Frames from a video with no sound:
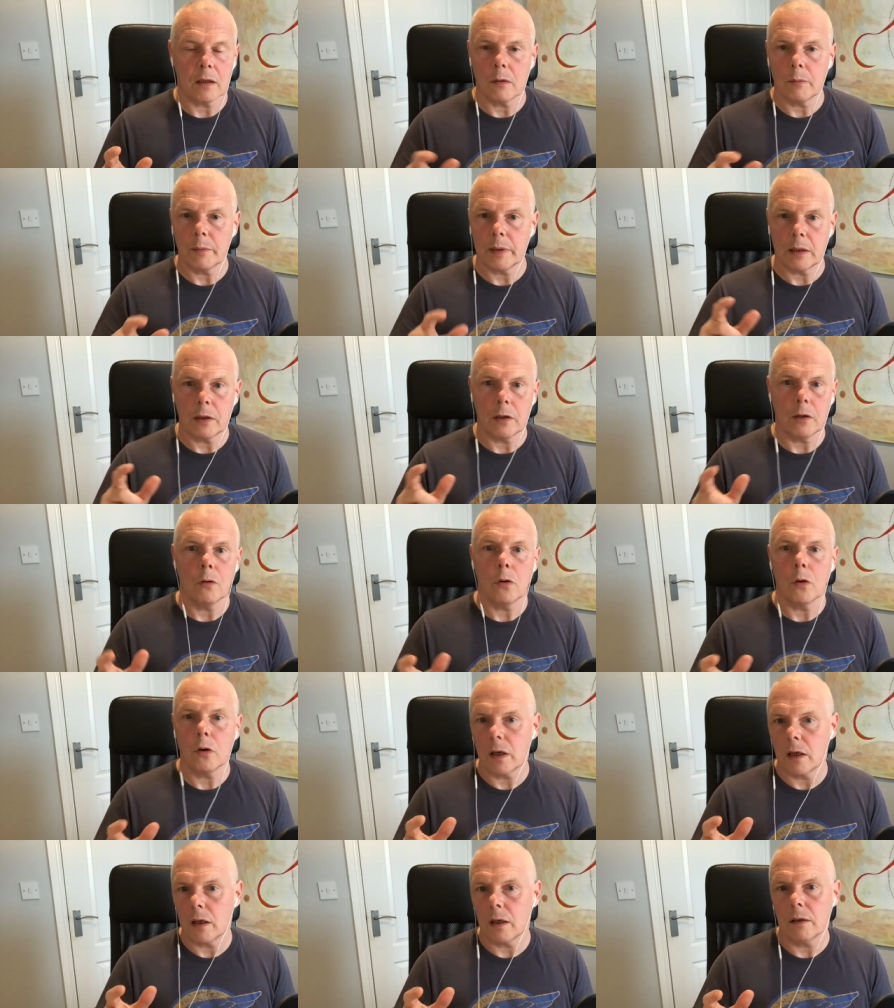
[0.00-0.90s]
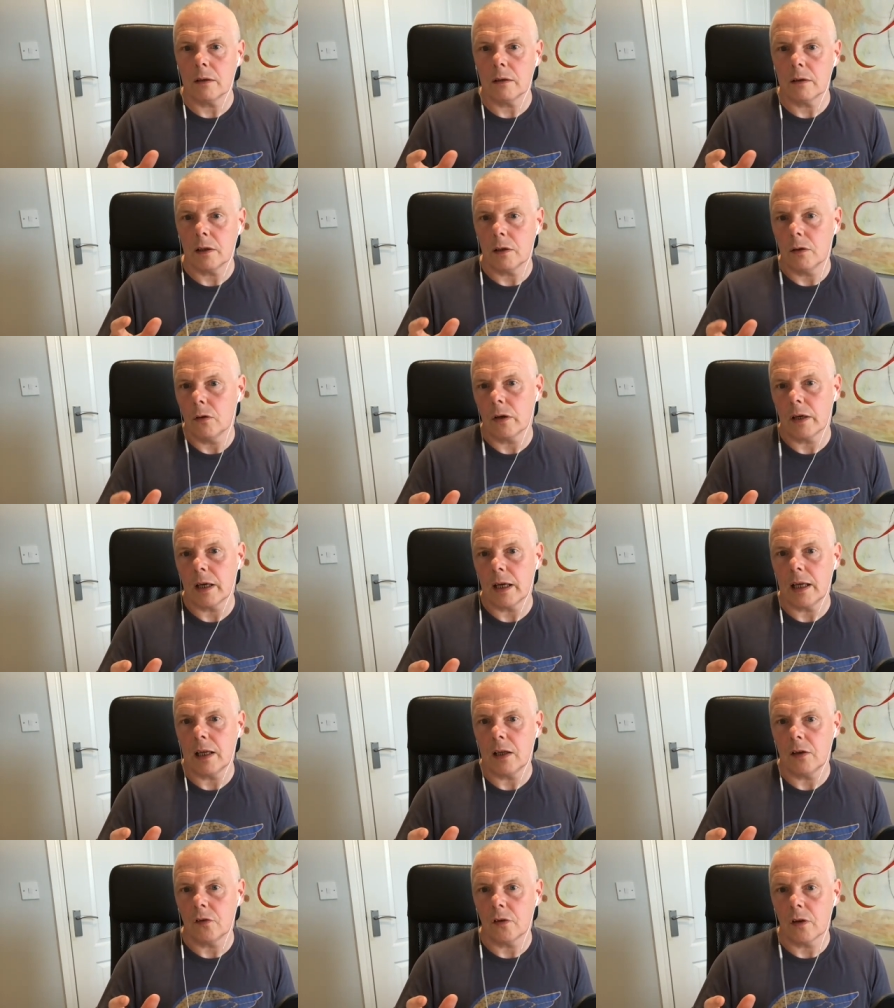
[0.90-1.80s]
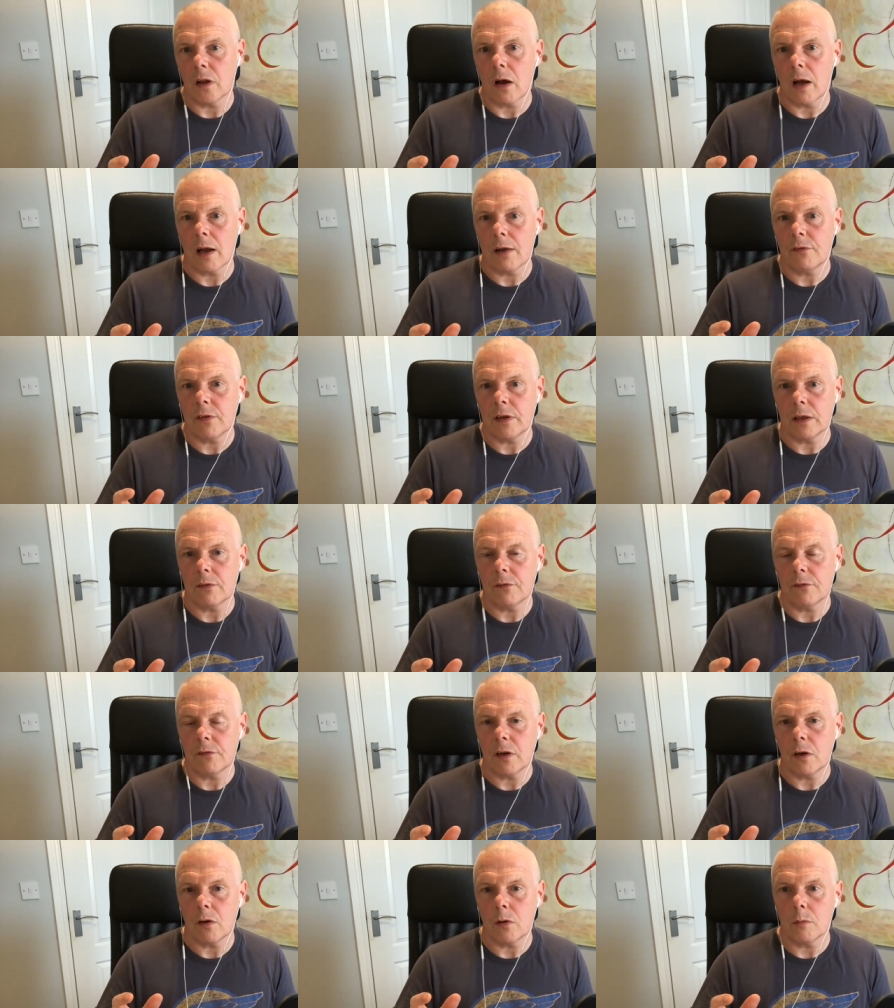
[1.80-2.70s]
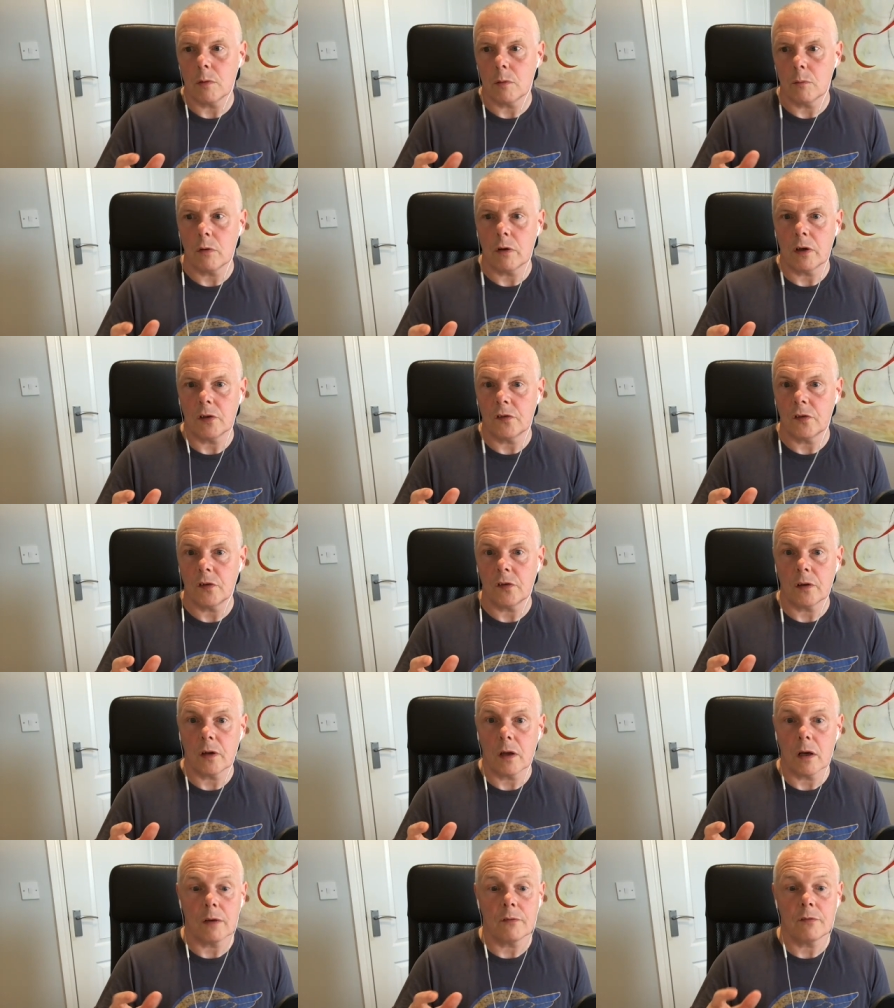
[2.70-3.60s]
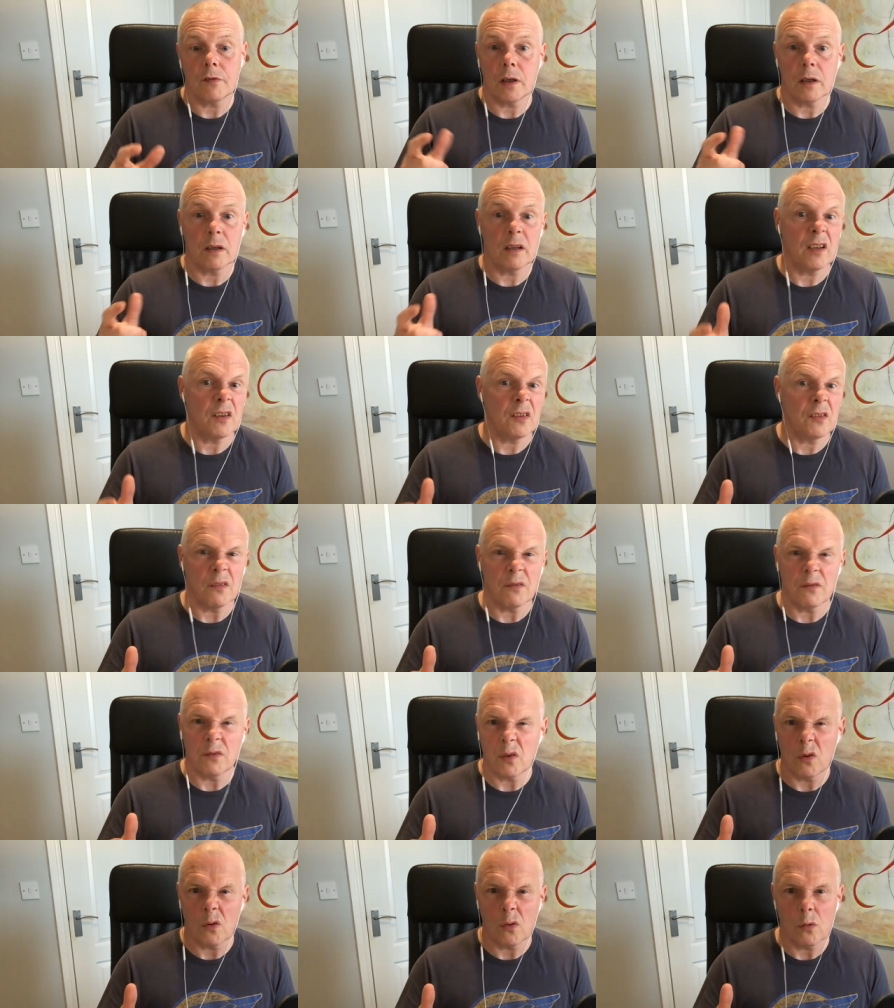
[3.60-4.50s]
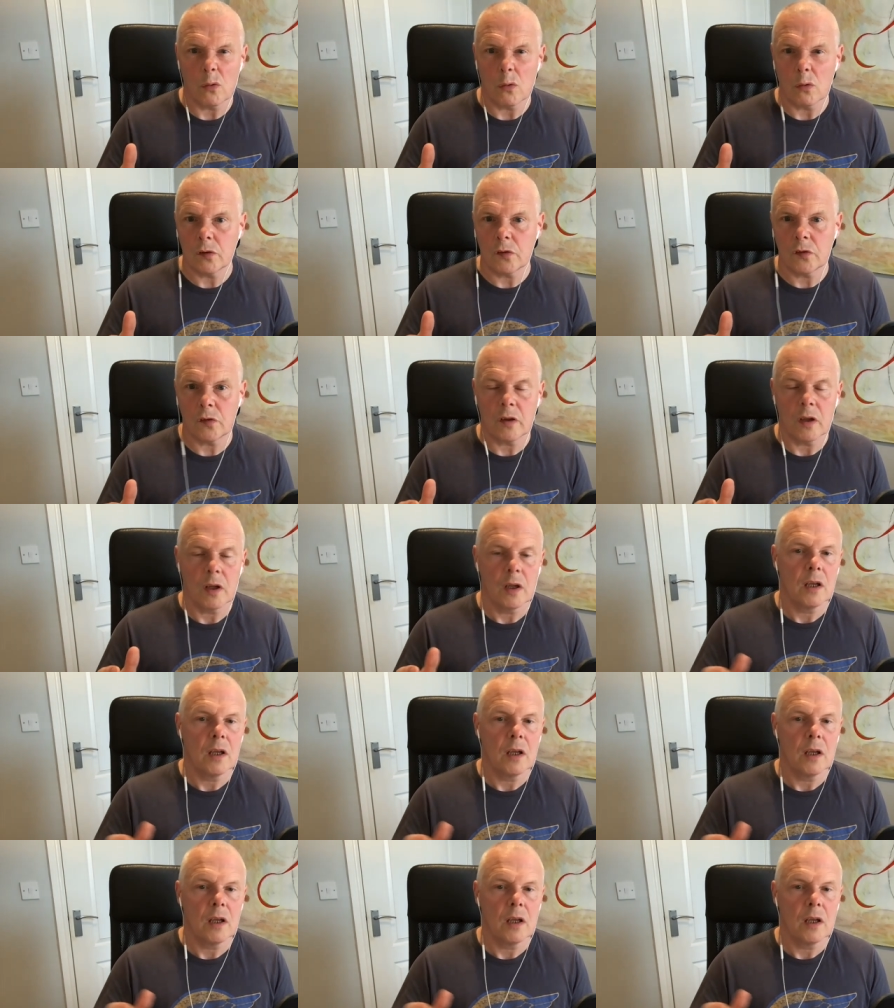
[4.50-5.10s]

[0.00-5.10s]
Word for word: I mean, you look at you look at his life in the film and what is his life, you know, he's divorced,